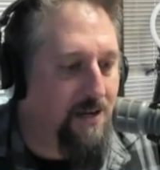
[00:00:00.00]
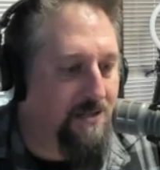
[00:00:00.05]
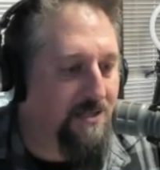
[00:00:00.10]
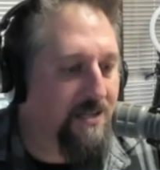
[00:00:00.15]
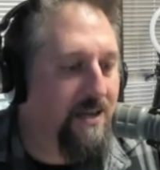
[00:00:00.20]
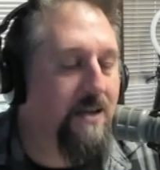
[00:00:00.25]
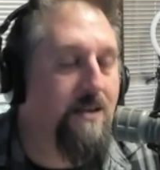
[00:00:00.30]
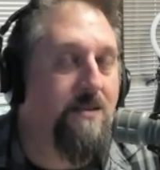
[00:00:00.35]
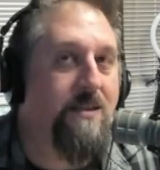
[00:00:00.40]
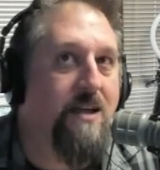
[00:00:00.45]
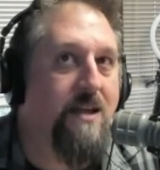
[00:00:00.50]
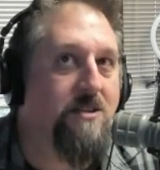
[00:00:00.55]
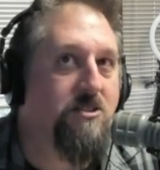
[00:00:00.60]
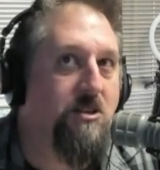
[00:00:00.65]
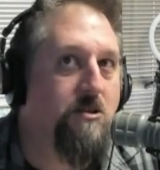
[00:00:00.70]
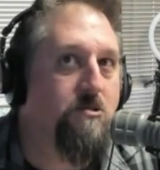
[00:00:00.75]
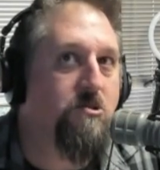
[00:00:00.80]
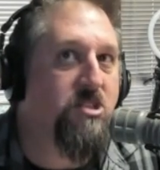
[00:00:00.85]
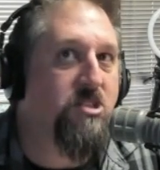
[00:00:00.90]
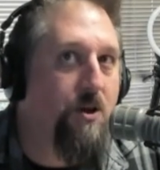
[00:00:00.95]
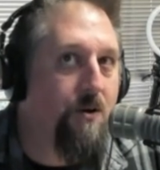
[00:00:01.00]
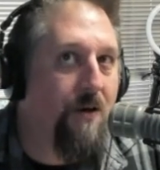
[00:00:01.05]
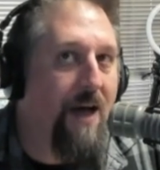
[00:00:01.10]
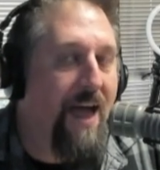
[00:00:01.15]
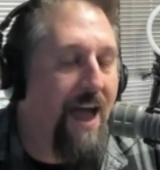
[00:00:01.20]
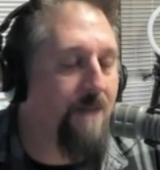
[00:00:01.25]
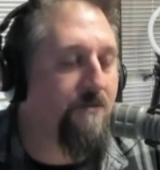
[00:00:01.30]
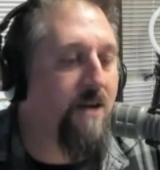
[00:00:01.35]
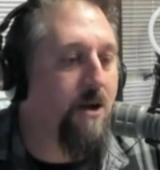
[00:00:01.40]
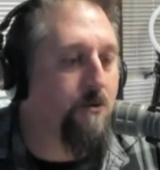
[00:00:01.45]
Seeing that you still
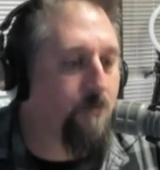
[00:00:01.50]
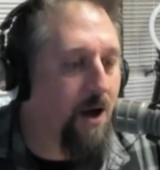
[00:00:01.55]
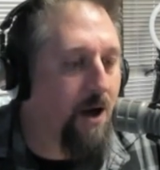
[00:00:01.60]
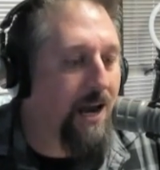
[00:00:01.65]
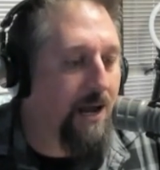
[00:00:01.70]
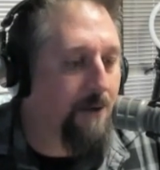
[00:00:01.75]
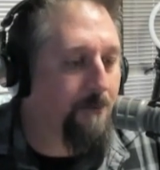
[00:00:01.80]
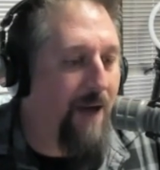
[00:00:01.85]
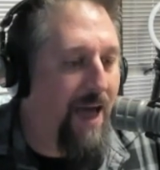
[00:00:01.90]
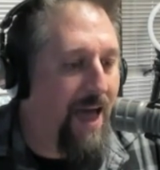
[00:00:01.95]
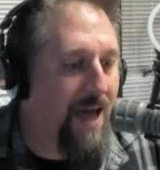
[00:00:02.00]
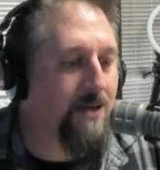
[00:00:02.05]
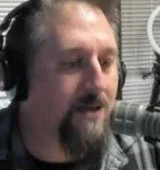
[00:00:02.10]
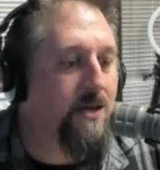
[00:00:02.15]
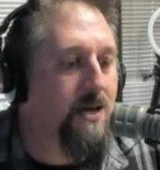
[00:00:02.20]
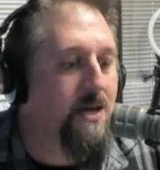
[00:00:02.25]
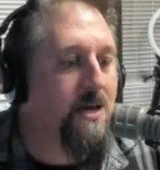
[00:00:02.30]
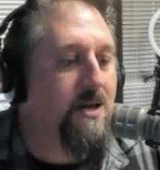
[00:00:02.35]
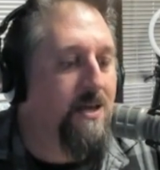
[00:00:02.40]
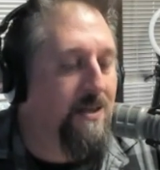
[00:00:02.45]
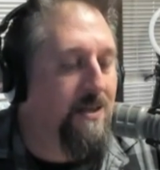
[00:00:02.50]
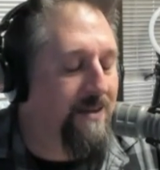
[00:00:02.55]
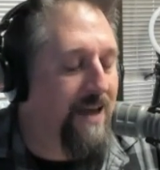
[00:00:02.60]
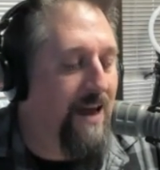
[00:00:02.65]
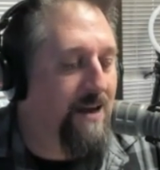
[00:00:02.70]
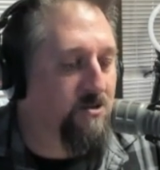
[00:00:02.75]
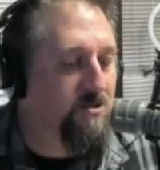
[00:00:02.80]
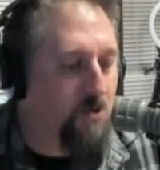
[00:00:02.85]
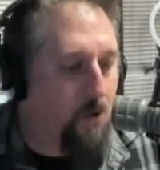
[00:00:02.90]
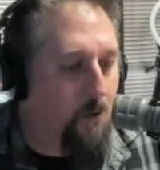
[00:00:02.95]
have a running back
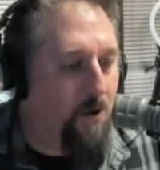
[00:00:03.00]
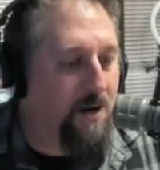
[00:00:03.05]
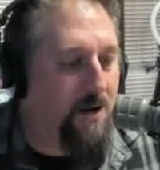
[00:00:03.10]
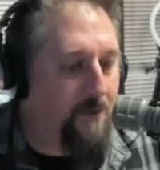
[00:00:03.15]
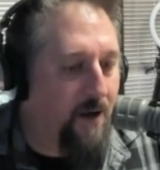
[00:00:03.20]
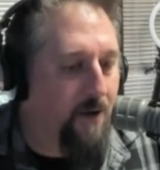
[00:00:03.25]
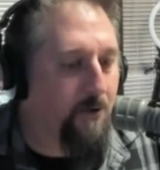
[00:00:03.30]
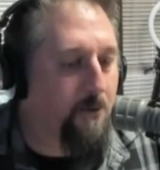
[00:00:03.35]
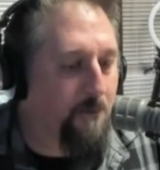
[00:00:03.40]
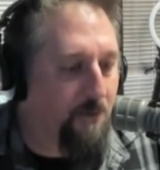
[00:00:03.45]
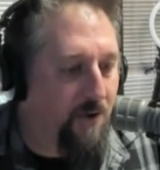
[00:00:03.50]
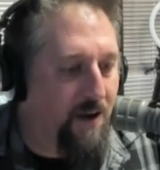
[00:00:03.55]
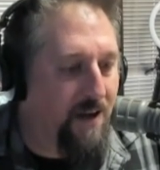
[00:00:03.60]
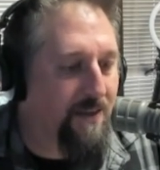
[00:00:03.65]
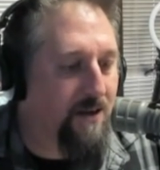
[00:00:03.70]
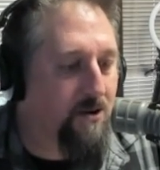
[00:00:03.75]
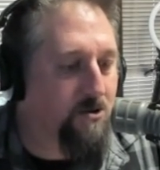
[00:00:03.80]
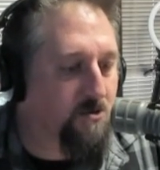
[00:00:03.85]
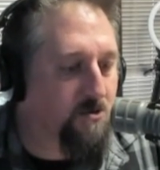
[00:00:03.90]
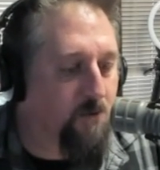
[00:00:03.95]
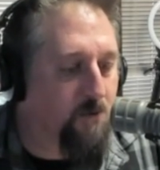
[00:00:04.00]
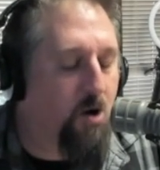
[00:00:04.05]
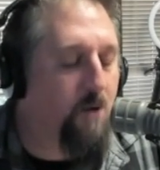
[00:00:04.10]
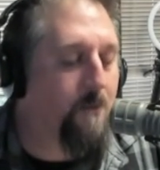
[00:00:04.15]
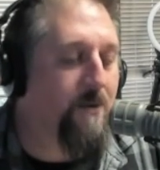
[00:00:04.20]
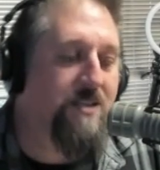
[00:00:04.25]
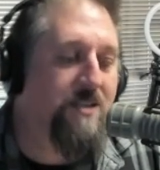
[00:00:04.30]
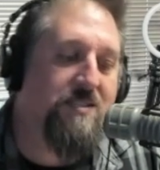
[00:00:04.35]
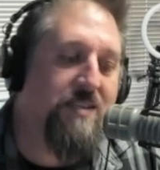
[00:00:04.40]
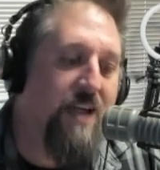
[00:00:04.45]
that is going to be able to play those
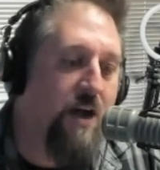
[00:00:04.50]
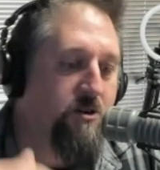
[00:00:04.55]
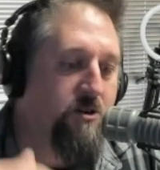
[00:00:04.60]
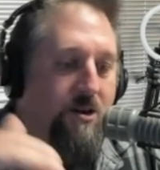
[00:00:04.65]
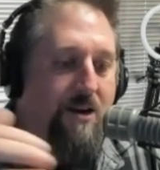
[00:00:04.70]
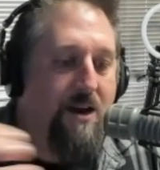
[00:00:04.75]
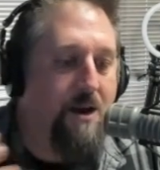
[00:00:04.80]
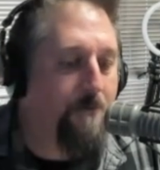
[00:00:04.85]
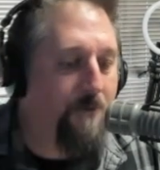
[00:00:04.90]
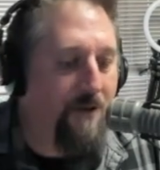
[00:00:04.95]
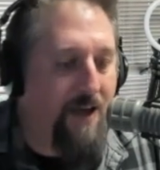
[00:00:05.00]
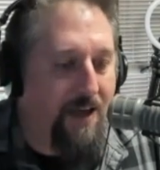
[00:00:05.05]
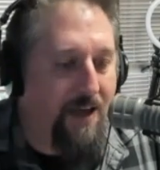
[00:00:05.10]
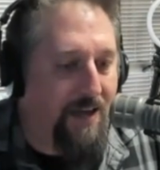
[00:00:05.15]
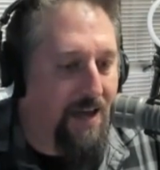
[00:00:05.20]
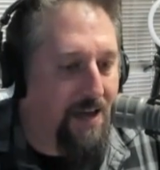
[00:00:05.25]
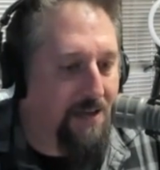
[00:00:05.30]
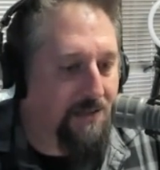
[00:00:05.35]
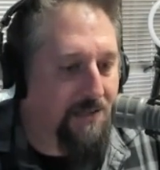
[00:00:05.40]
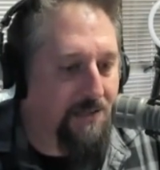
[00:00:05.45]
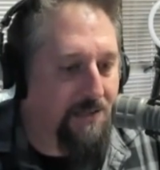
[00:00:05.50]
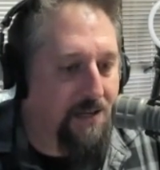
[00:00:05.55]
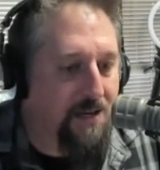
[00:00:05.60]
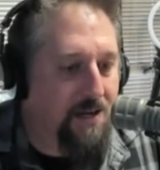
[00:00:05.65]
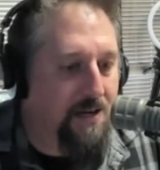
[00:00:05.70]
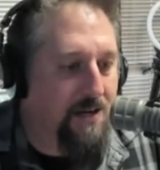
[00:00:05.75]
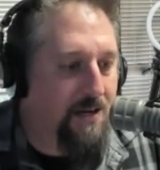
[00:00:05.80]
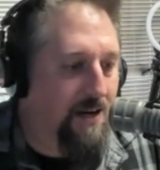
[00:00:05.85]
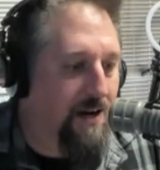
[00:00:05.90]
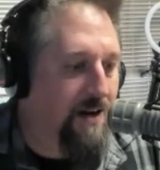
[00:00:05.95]
moments. Now you're going to play against
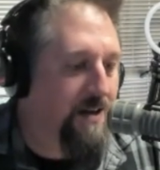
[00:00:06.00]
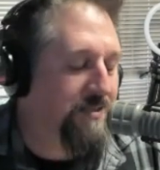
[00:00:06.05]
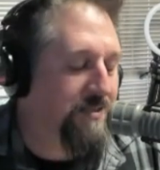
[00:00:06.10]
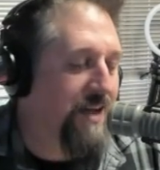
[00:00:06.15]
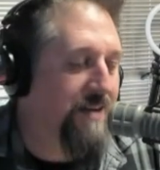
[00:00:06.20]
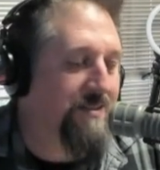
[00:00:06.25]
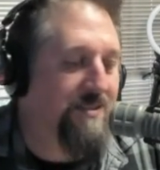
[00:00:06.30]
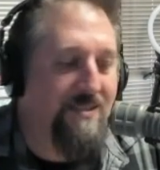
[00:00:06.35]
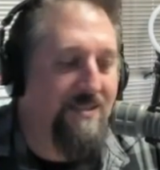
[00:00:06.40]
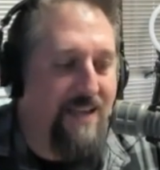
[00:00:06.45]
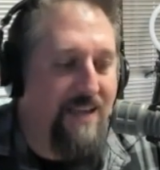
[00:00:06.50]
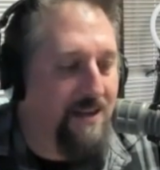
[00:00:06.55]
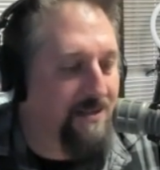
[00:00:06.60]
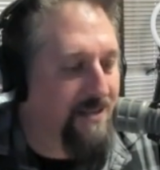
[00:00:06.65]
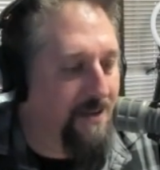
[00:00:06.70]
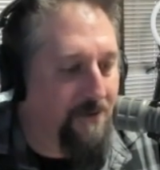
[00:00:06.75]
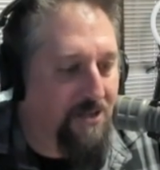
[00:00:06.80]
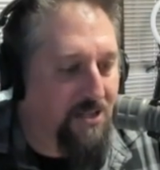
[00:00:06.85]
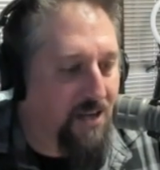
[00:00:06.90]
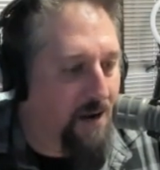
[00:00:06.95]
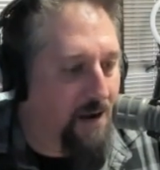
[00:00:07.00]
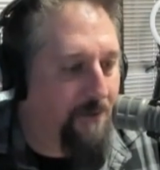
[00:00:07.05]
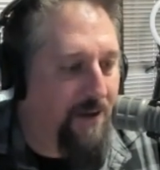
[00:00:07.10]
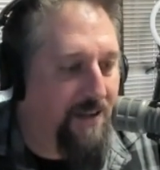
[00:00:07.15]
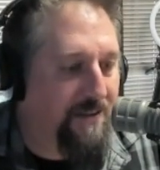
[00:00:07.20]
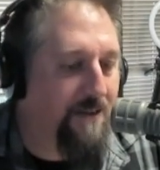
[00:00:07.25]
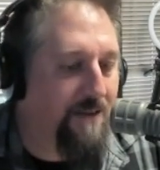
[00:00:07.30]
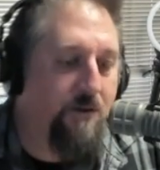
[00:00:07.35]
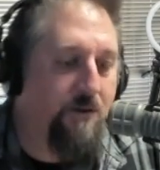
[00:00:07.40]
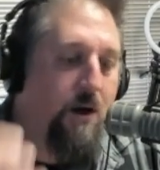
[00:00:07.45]
a Texas Tech team that's going to
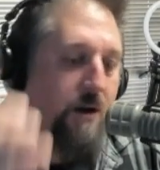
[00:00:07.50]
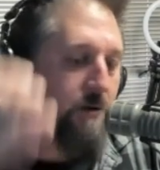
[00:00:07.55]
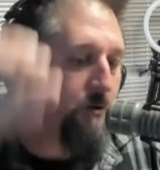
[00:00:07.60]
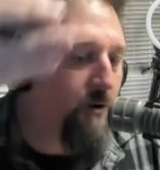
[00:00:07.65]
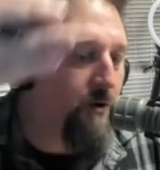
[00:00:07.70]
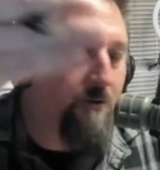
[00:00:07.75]
be difficult, and